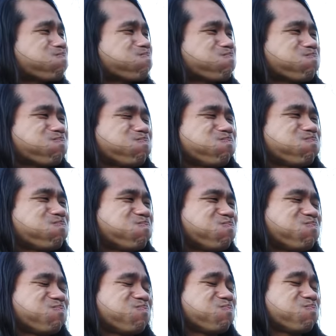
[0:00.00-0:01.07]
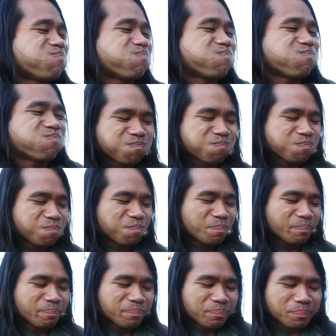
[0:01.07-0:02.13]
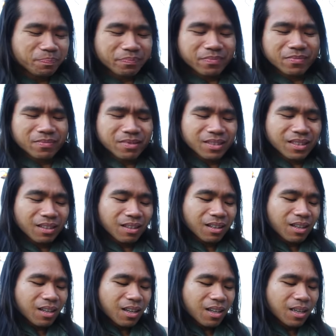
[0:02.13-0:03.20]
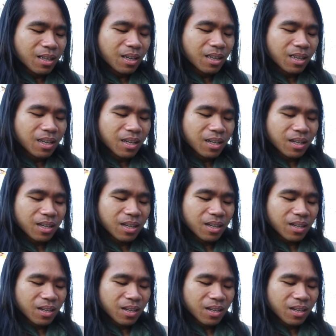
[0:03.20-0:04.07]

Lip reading: No words are spoken by the person on screen.